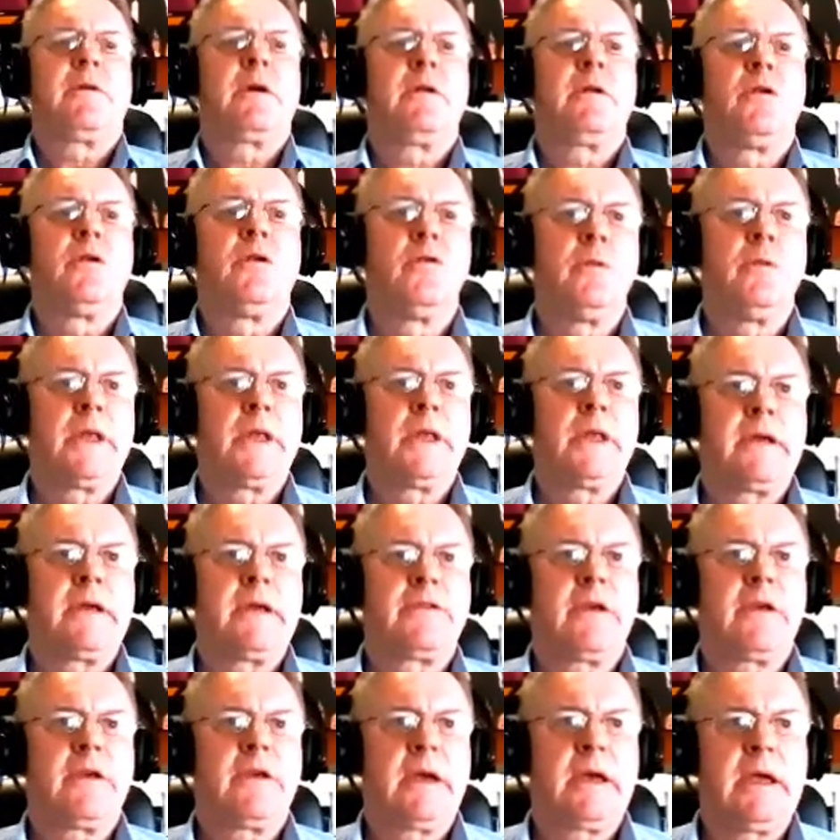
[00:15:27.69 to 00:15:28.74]
uh, normally
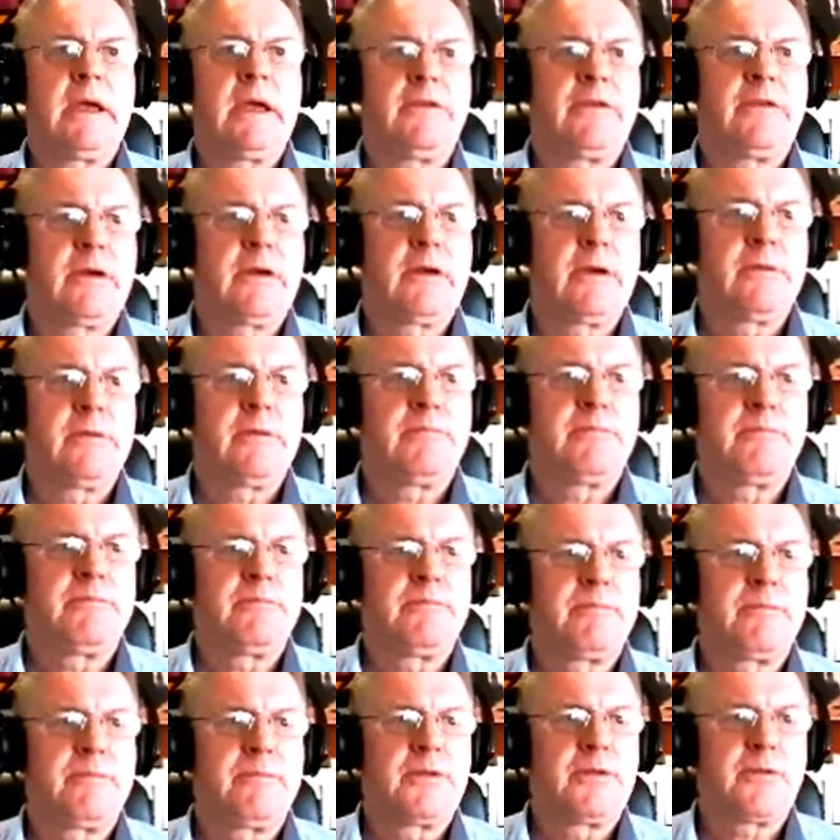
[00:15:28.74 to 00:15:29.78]
it's a it's a
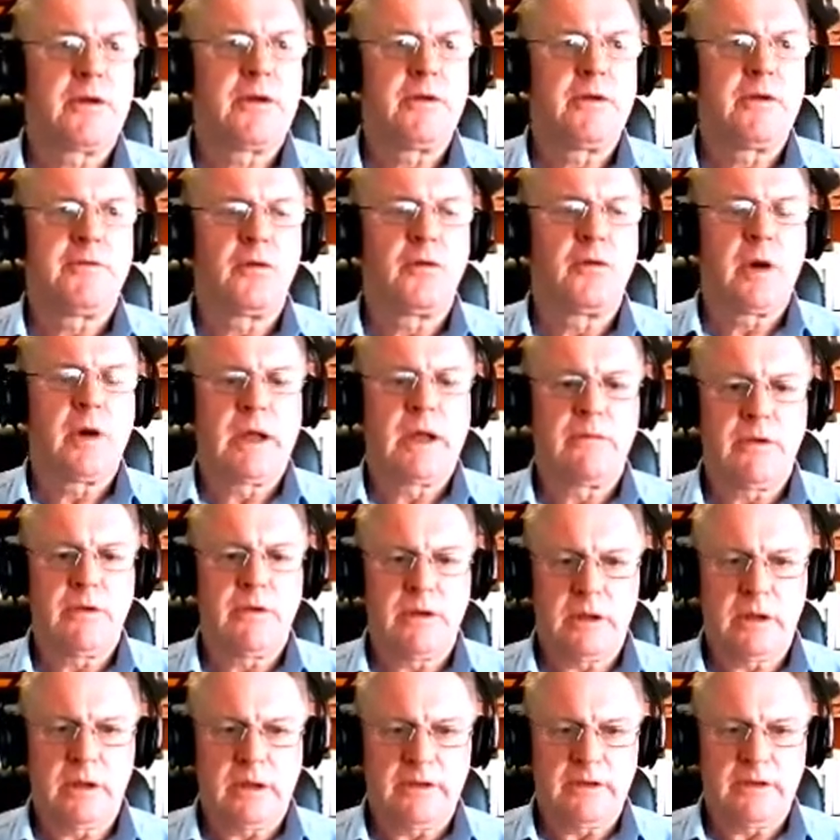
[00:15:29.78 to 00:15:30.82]
three or four hundred
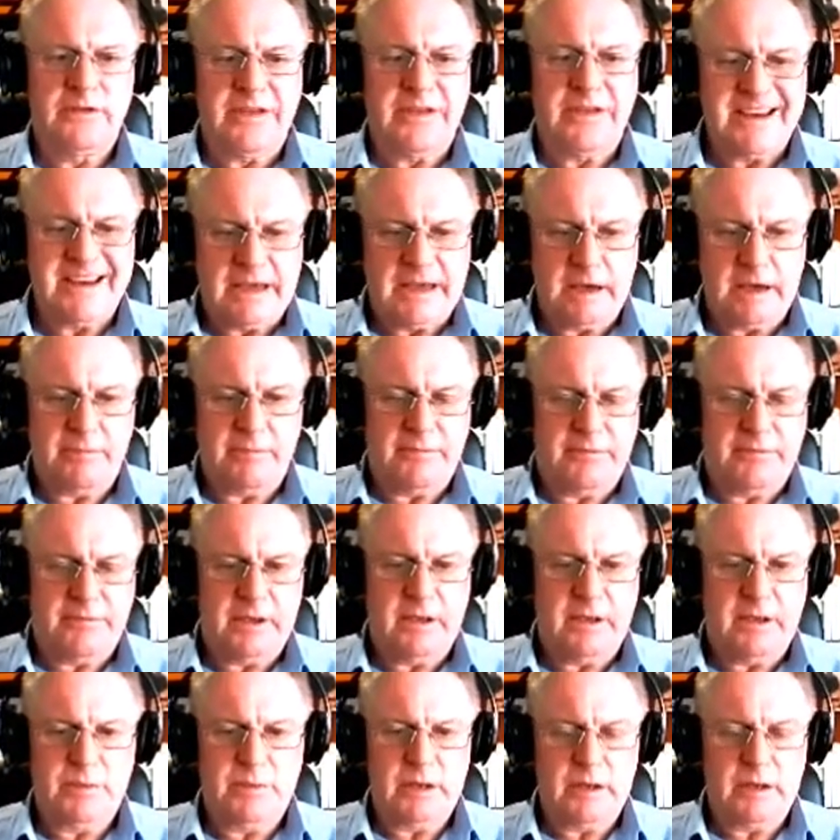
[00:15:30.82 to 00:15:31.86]
dollar setup
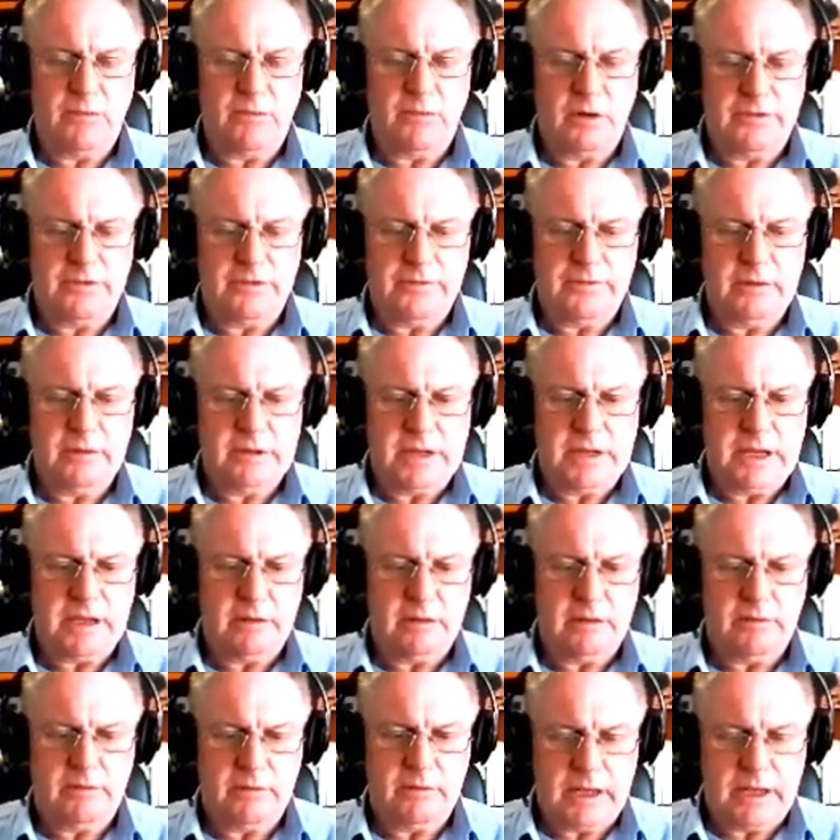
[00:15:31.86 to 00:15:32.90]
fee, but what's the
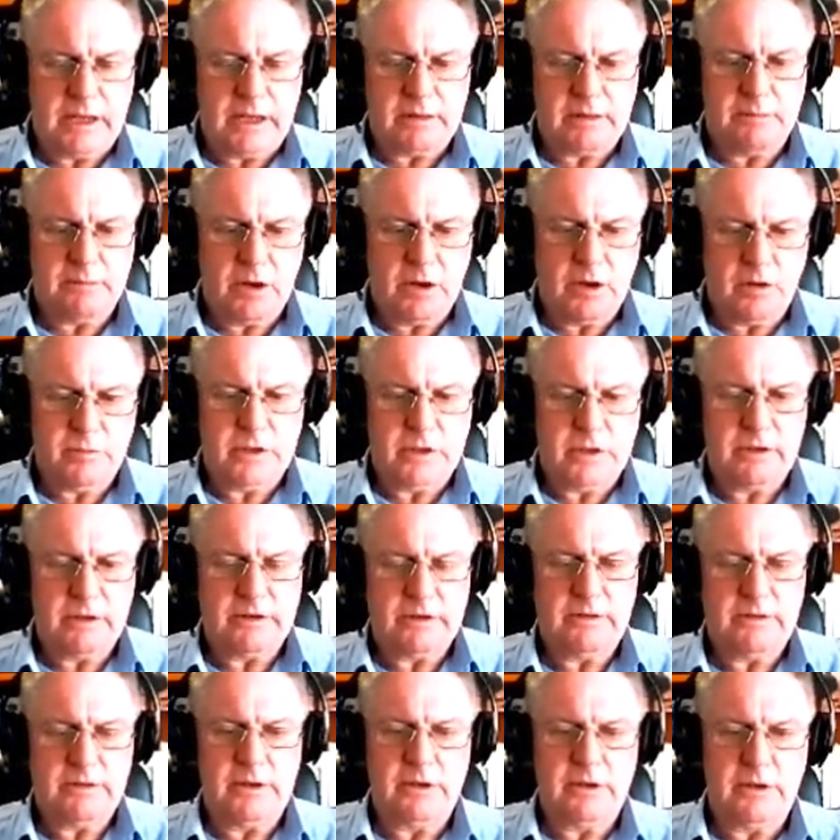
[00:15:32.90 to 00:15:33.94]
deal at the moment yeah.
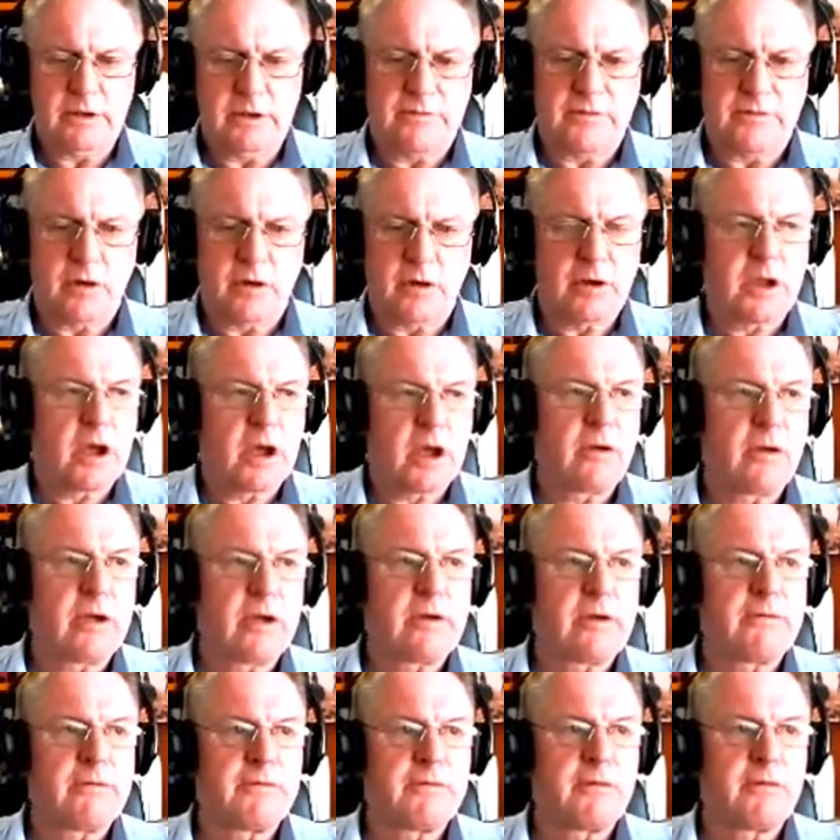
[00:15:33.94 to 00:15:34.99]
that you've got
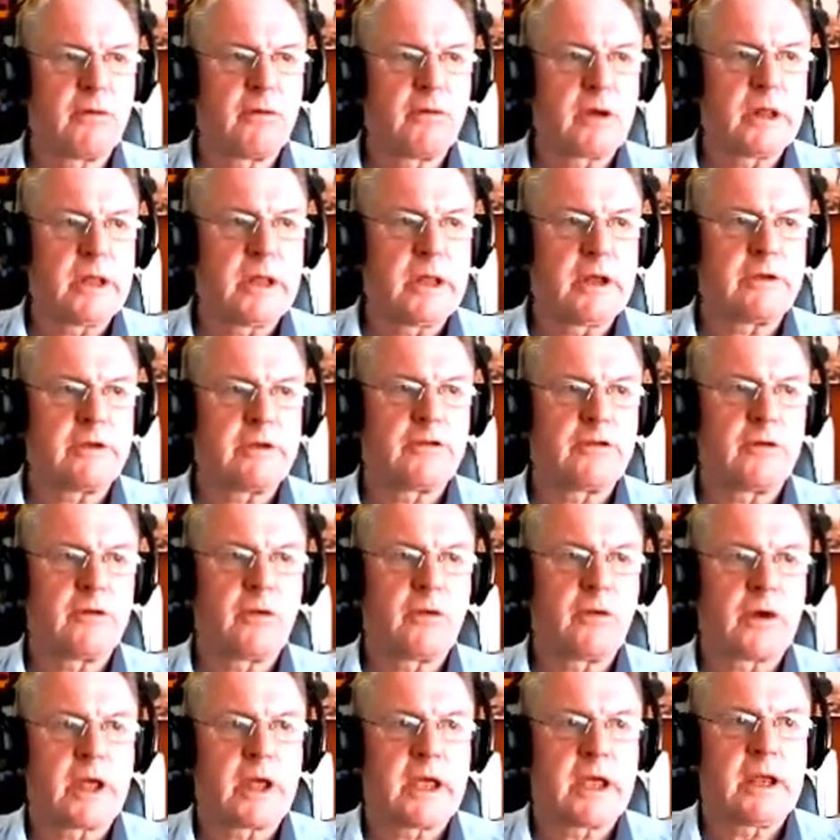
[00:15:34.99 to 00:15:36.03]
going for clinics who
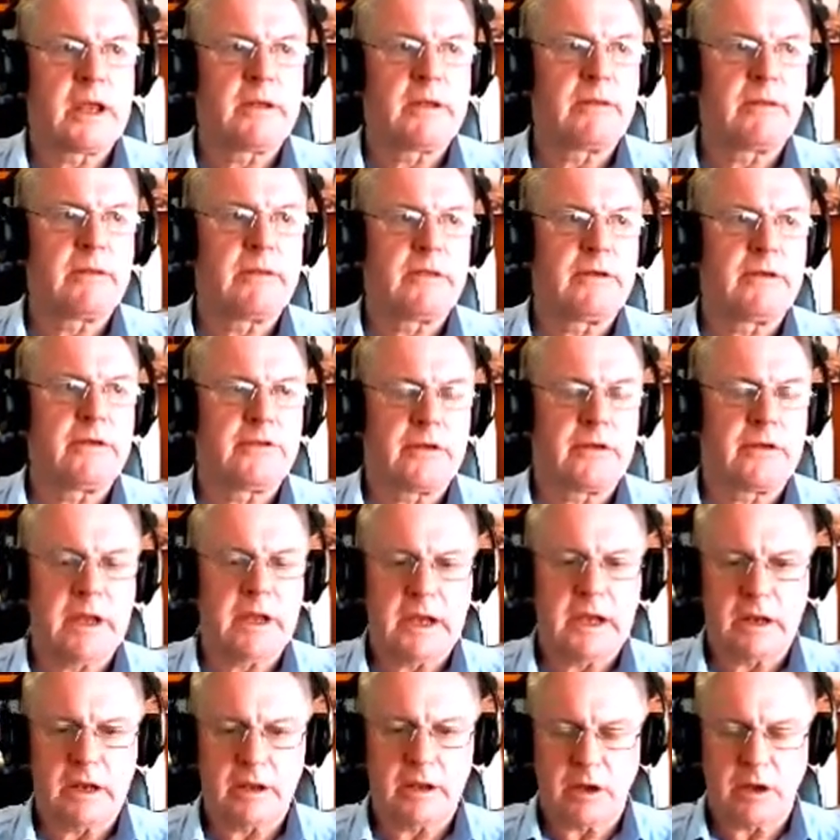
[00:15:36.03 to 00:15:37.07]
want to get this and
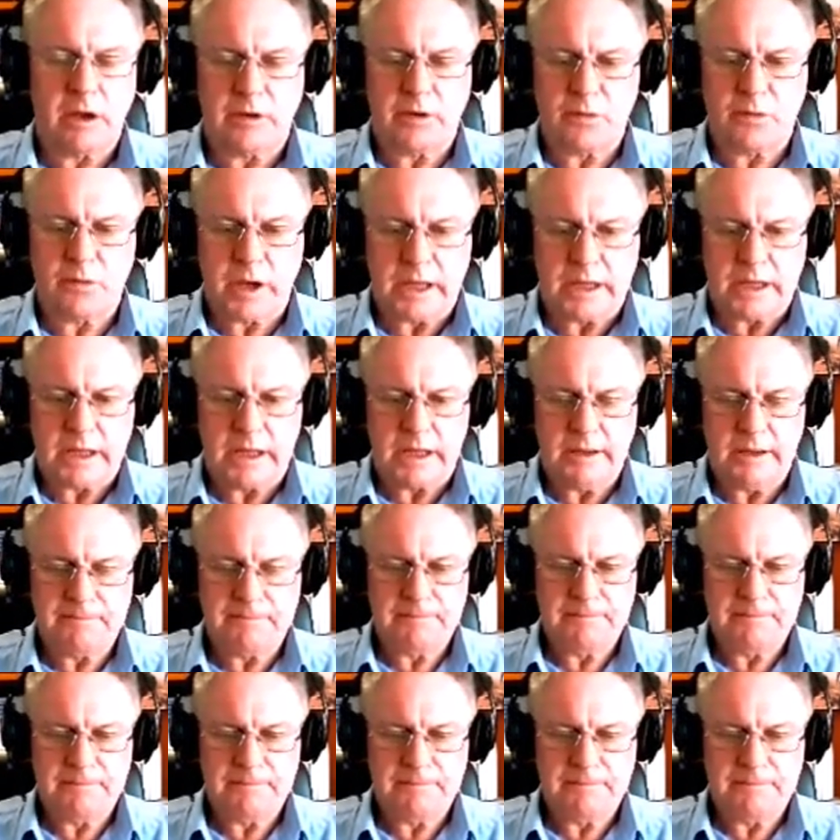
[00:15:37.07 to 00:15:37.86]
get it going quickly?